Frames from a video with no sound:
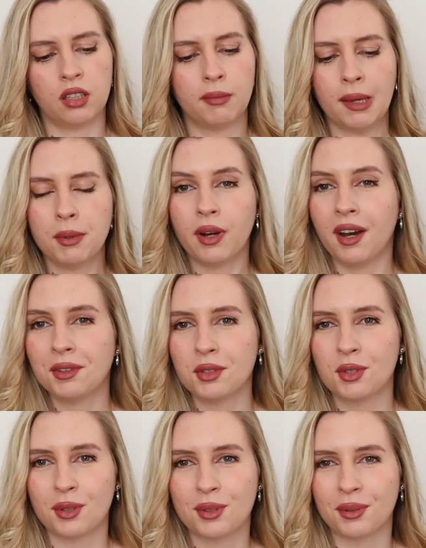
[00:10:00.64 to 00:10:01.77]
maybe 100
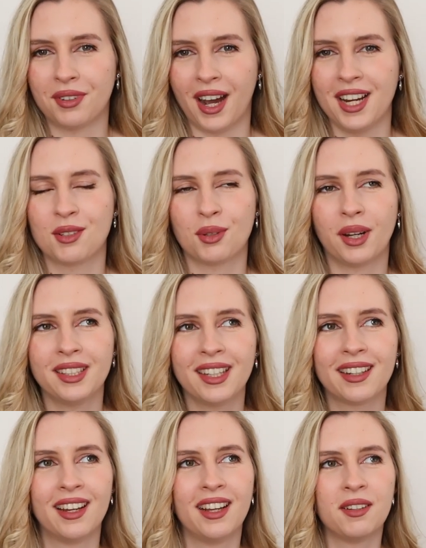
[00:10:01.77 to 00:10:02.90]
is also fine. So I
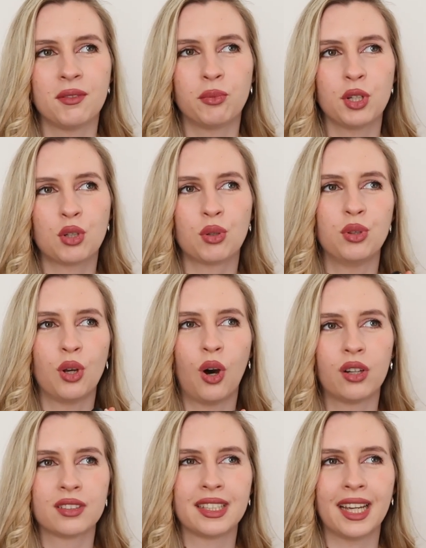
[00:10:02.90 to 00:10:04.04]
think we should
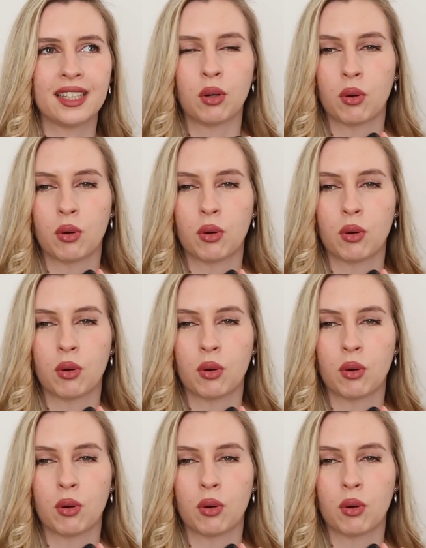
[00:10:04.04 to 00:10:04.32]
not get